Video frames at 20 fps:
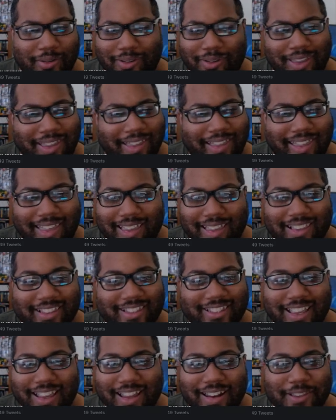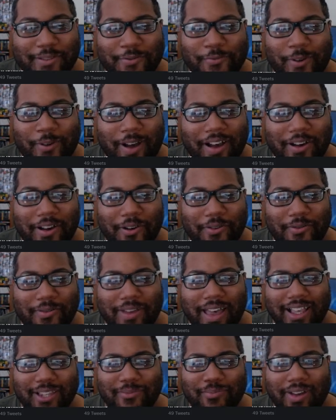he's saying as well,
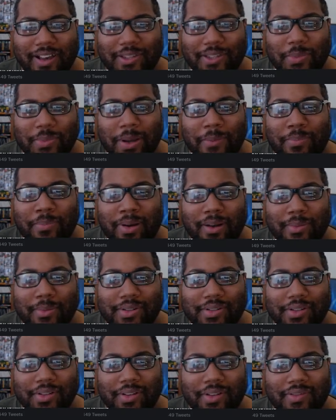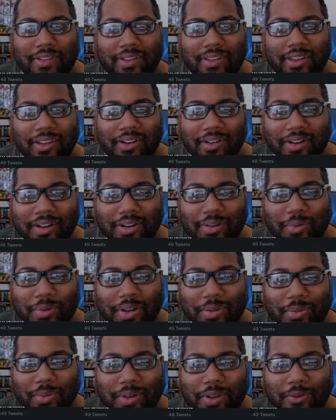Xbox won Publisher of the Year in
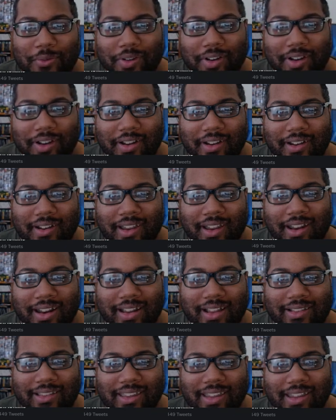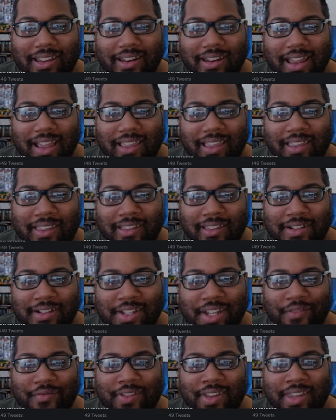2021, and I think in that
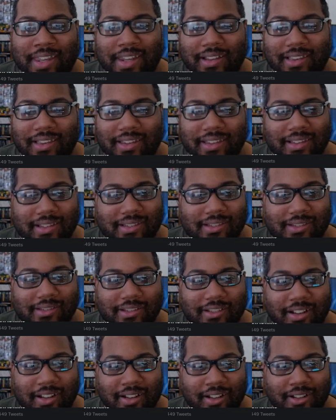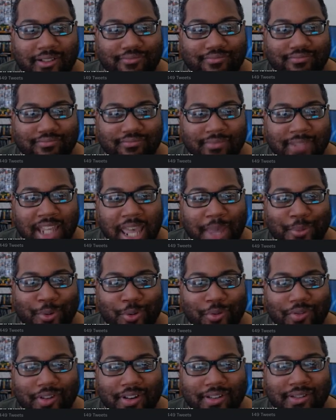Geoff Keighley's um, Game
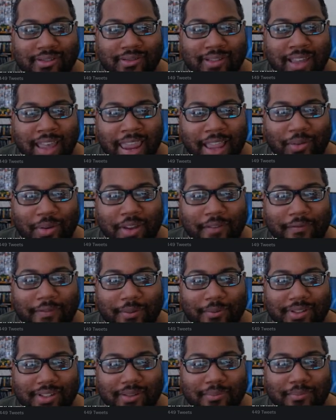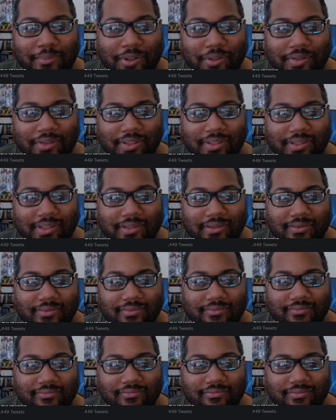Awards, Halo Infinite was the most
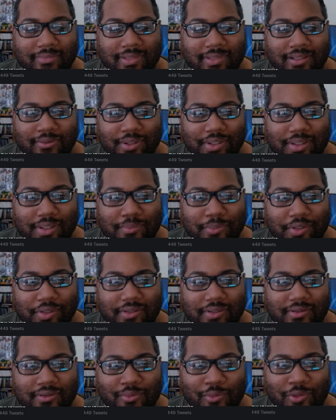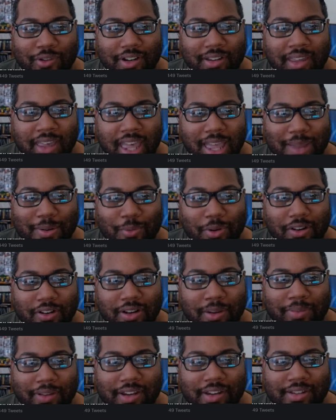what was the most one game or whatever the
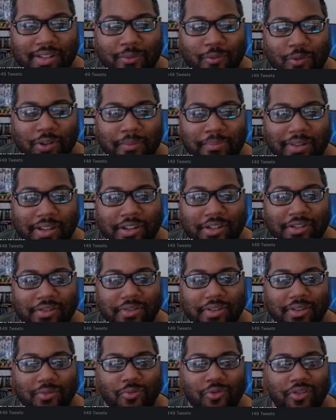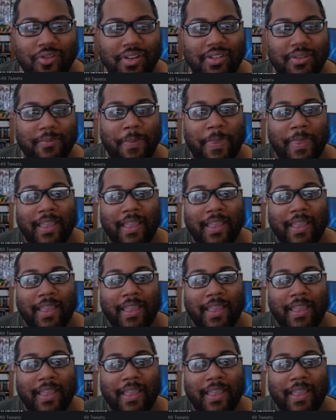players won the Players Choice Awards.